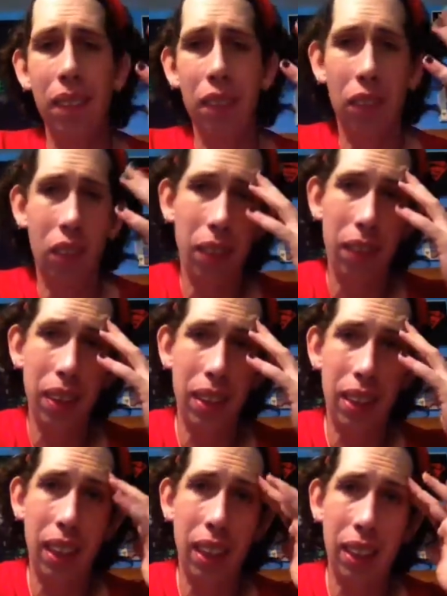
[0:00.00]
some of these
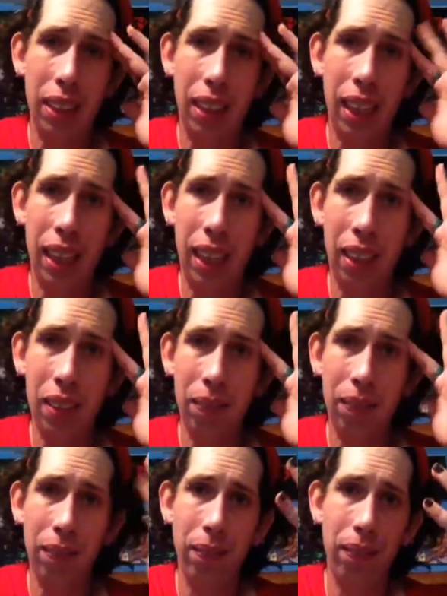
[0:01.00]
things you can't,
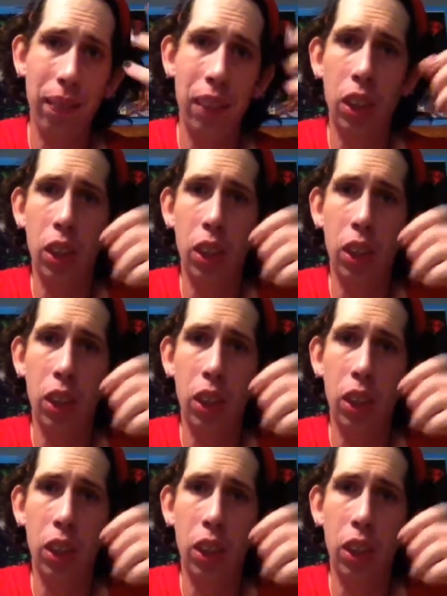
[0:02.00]
you